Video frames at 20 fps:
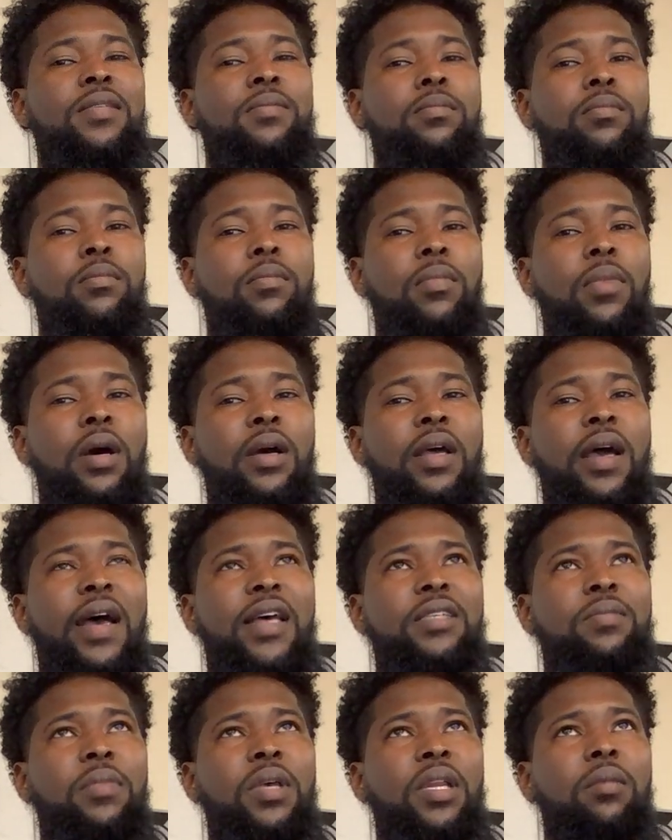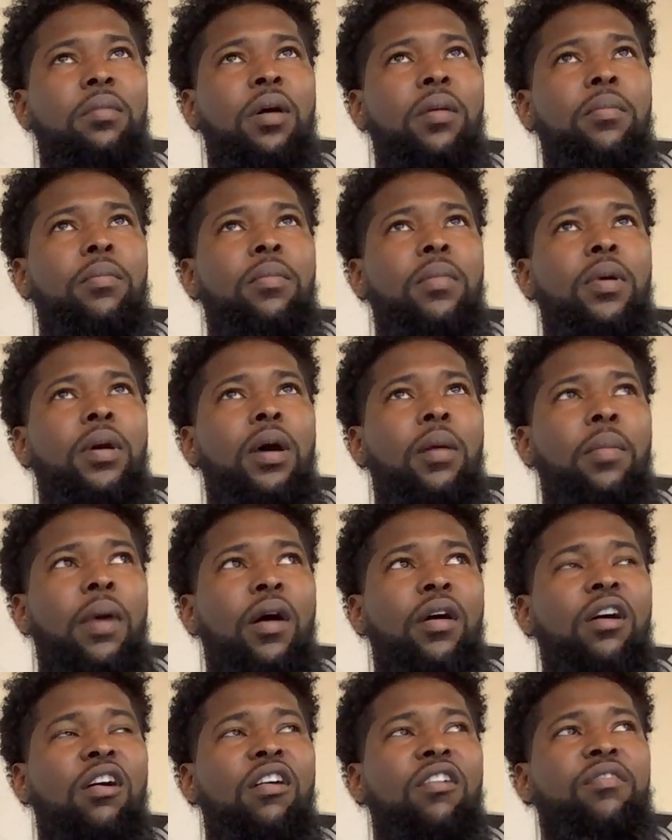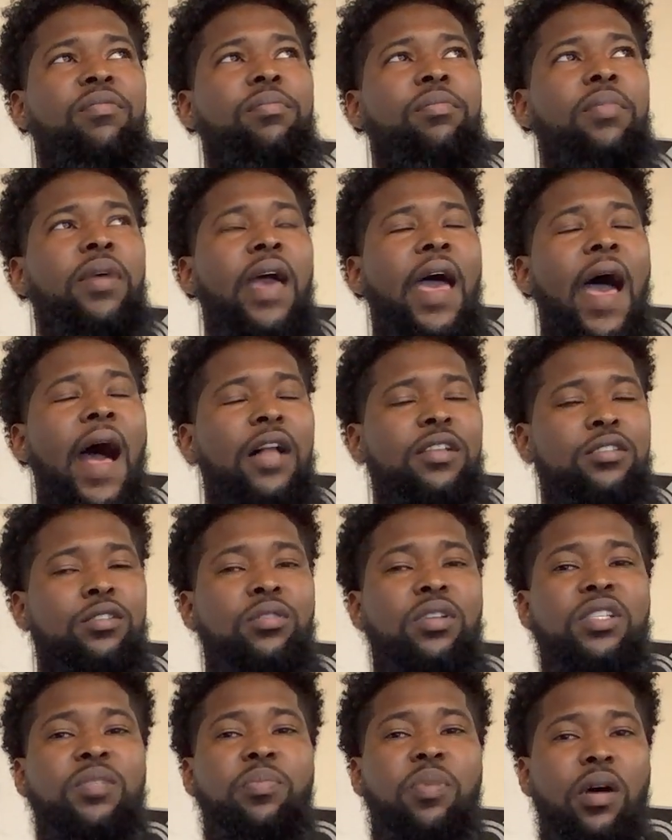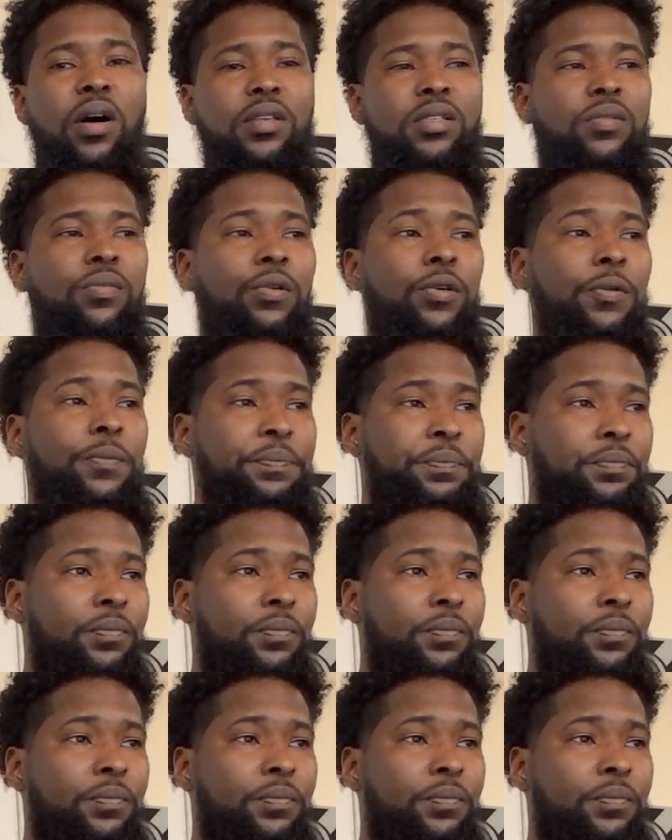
minimum amount of altitude as possible.